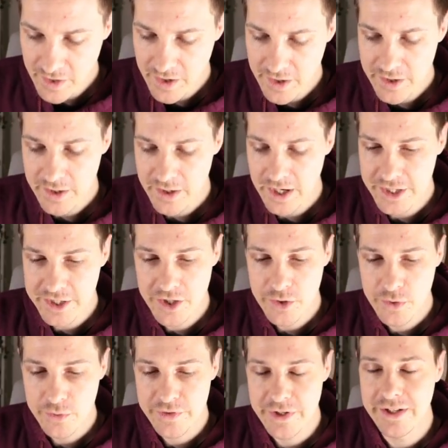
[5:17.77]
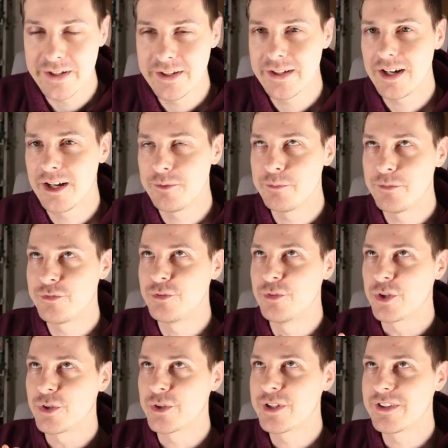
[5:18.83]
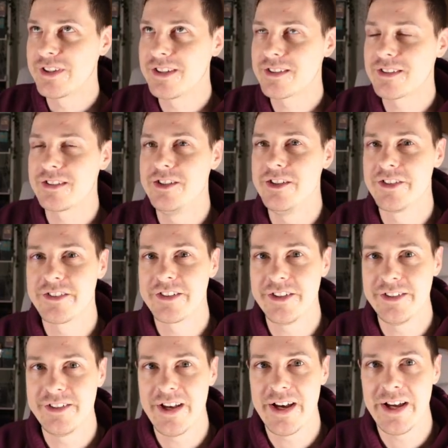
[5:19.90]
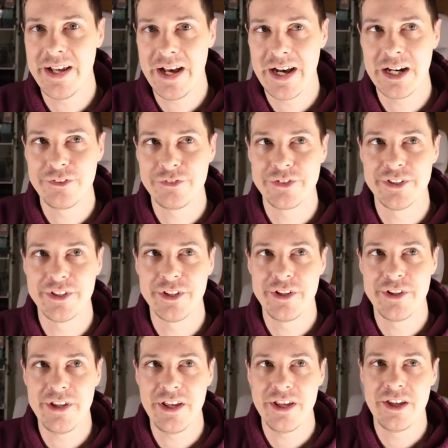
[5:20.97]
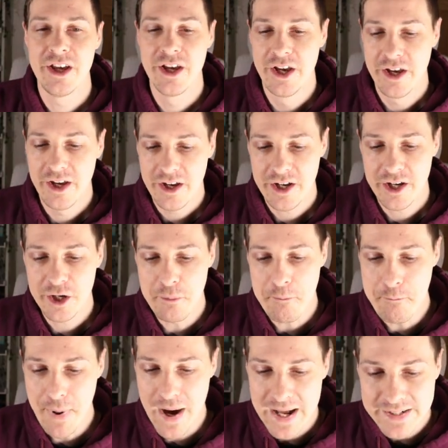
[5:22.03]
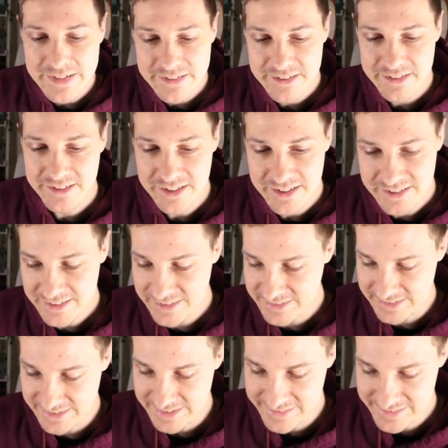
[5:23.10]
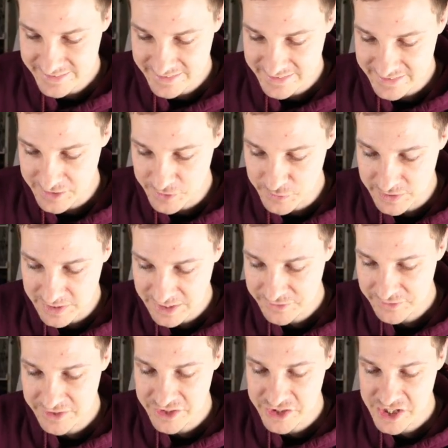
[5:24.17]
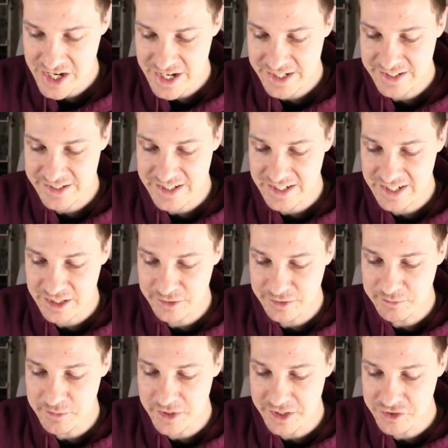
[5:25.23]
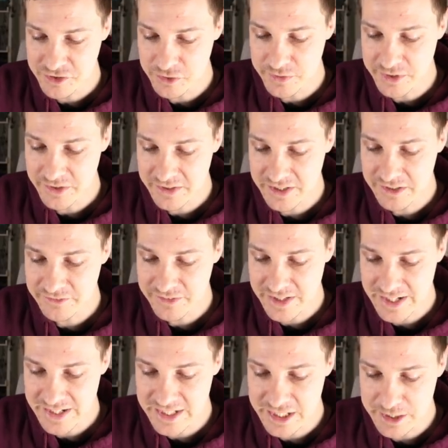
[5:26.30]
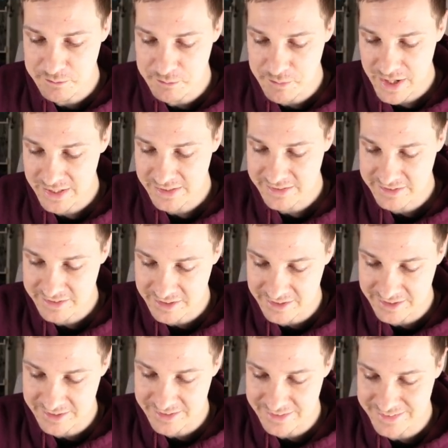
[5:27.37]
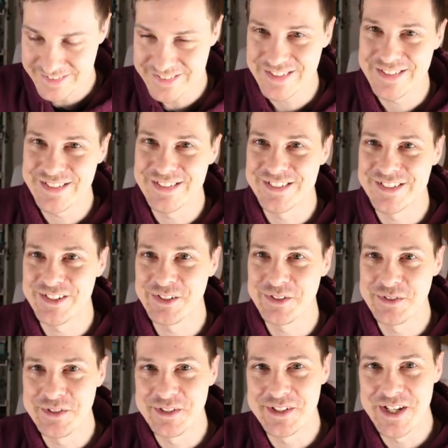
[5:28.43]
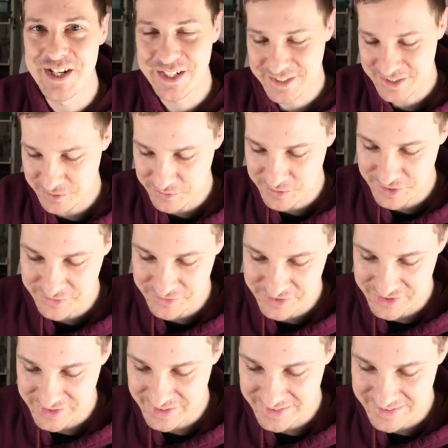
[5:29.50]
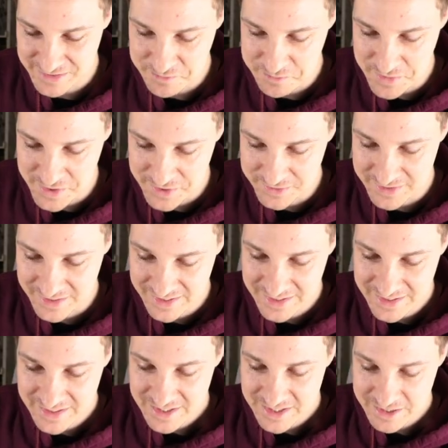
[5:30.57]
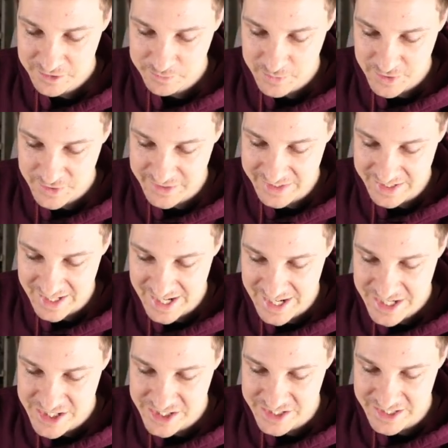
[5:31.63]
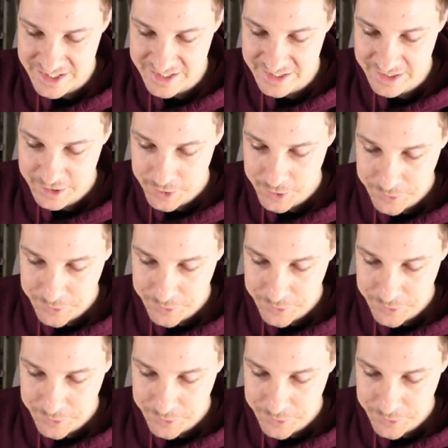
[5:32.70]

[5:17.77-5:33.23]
I know that I'm recording this just a day after the banned card list, so we'll have to check that out and make sure we don't have any banned cards into the deck that we have started to build. Aspiring Engineer.